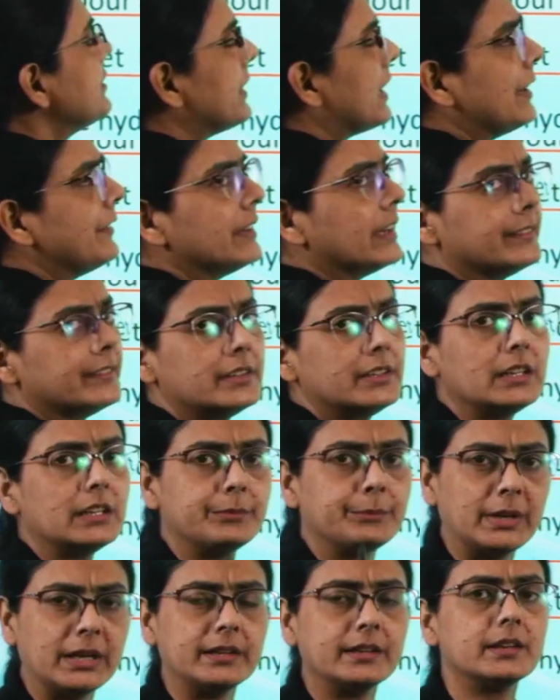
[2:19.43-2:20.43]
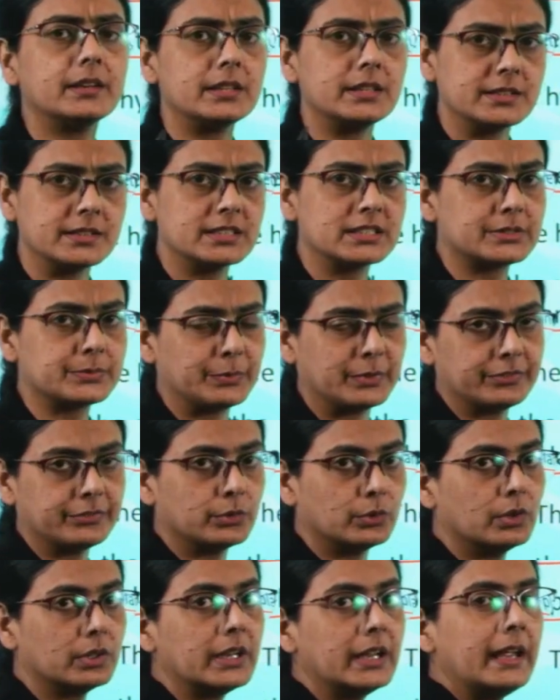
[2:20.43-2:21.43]
500 million years
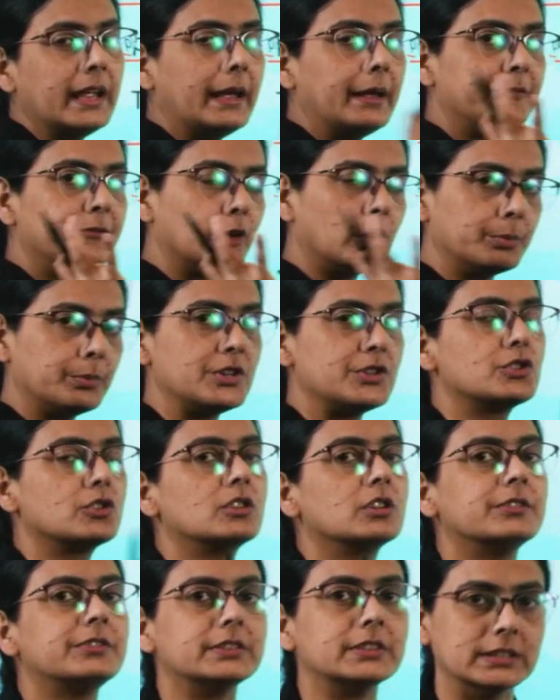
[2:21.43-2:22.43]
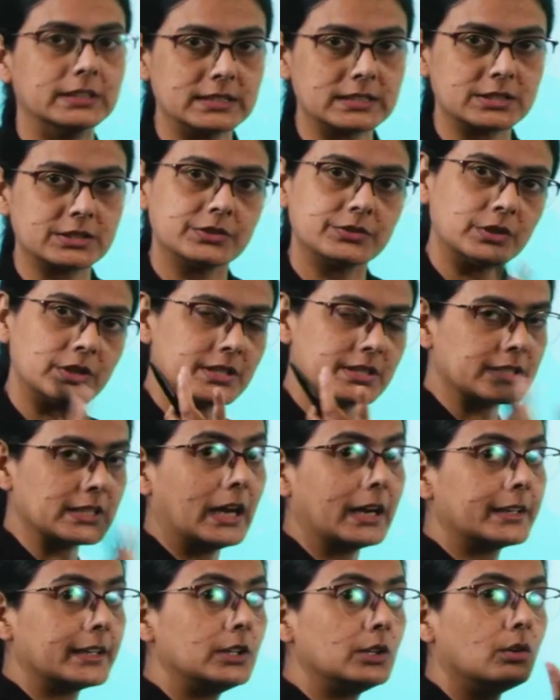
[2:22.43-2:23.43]
before formation of Earth was
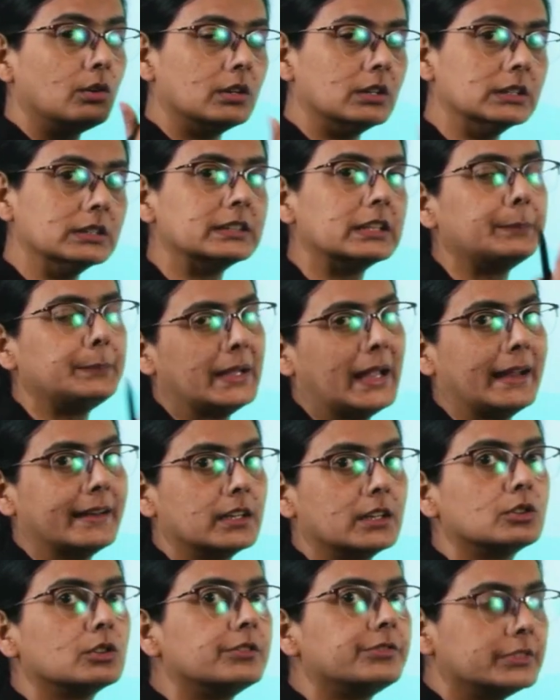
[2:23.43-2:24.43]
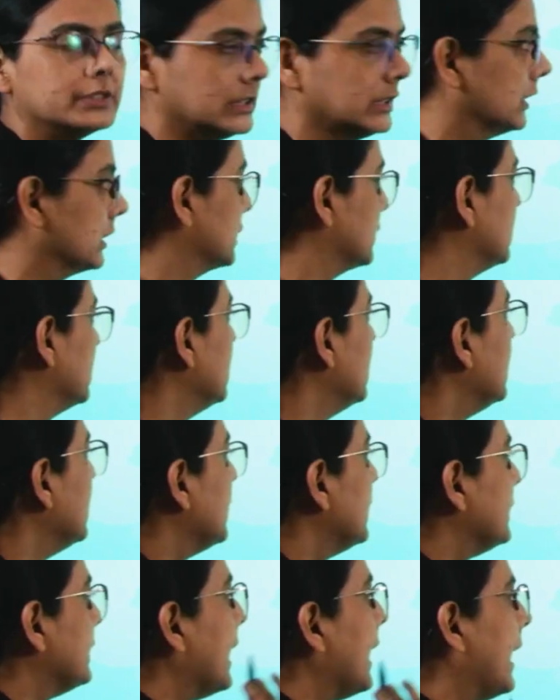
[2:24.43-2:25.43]
started on the planet of Earth.
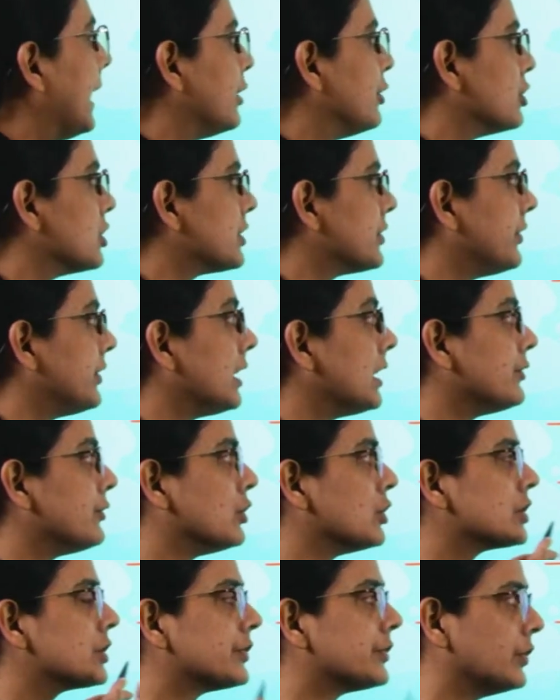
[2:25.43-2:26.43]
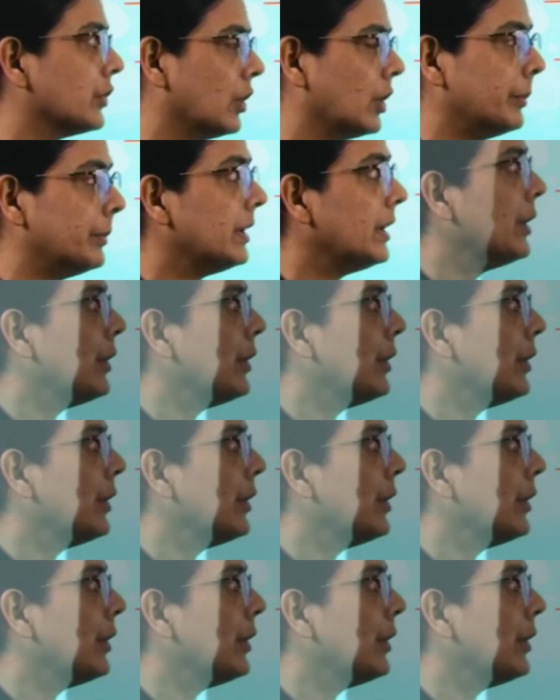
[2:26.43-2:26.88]
The hydrosphere was formed